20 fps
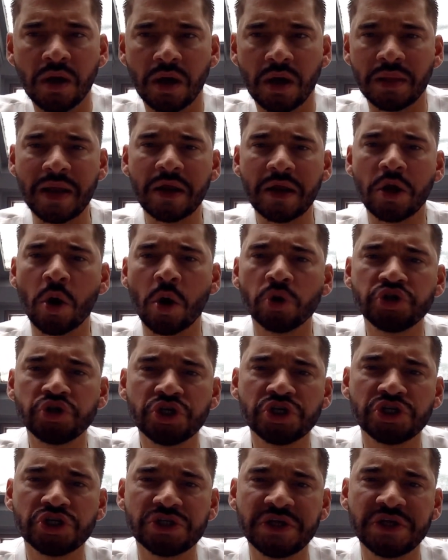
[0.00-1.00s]
A lot of
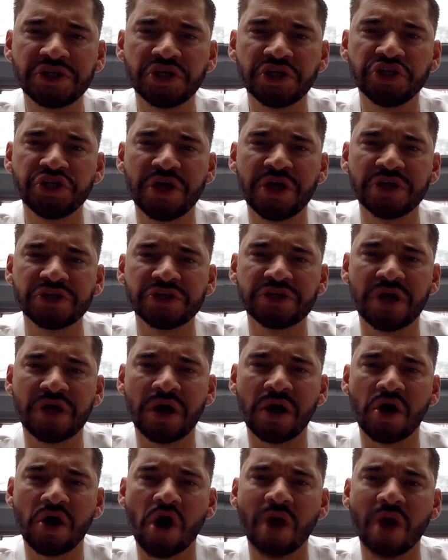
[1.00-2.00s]
coaches they suggest
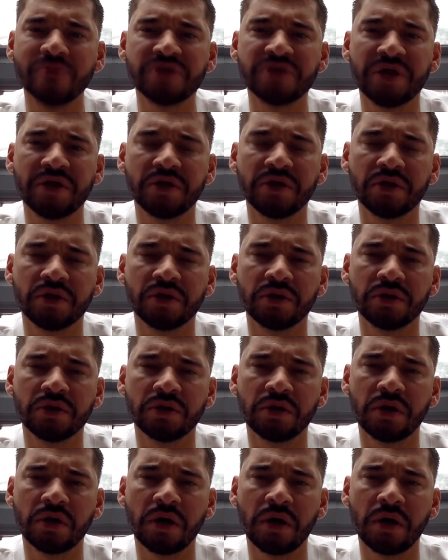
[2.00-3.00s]
uh, carb cycling,
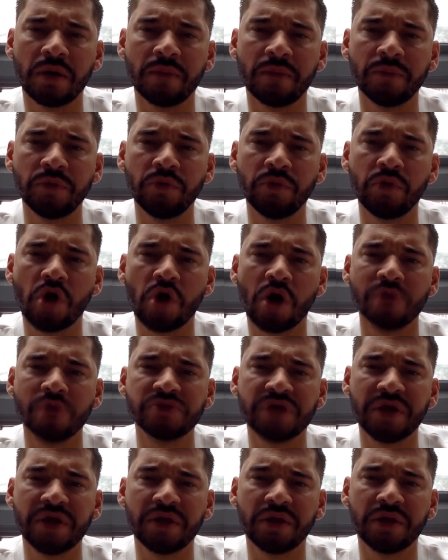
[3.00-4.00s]
um, doing carb
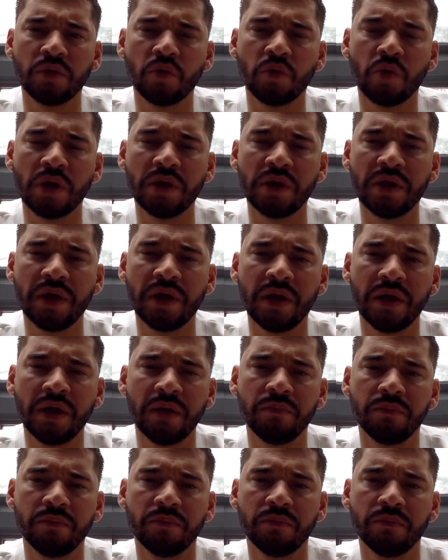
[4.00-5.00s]
cycling one day,
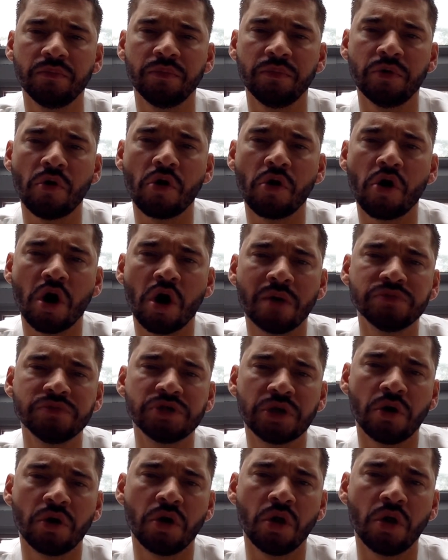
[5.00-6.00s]
no carbs
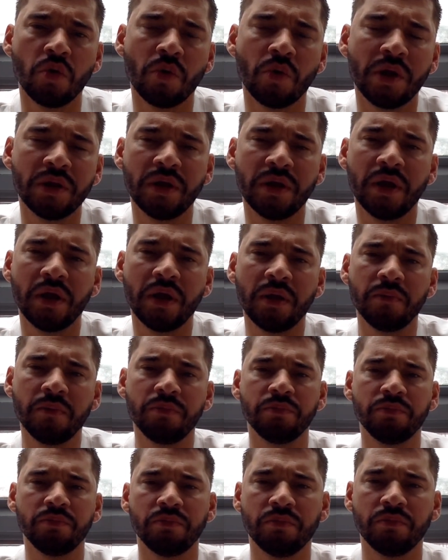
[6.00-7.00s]
at all, one day,
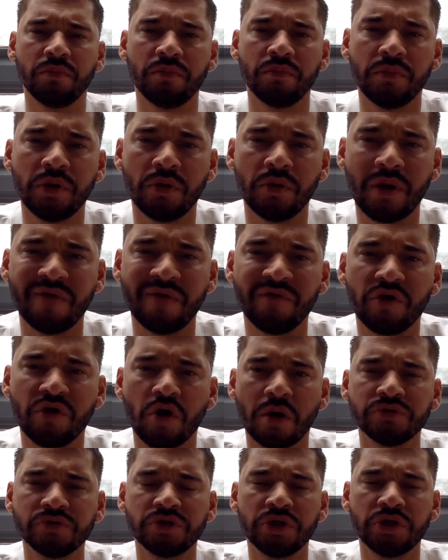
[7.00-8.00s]
you know, heavy
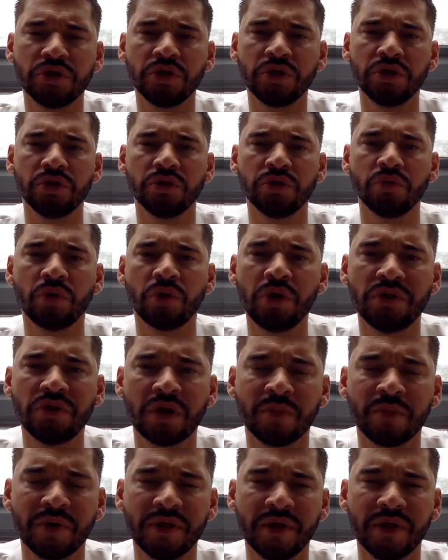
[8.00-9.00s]
carbs. They, they, what do you
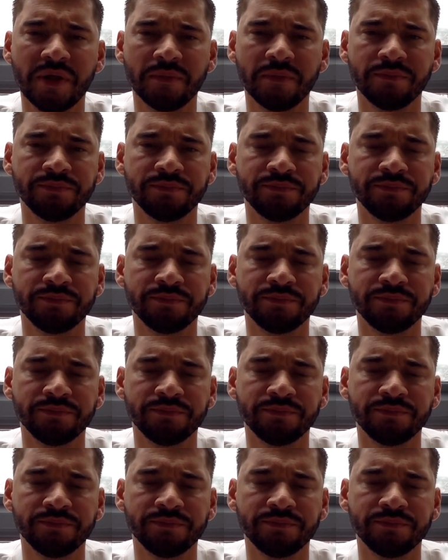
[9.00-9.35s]
think about that?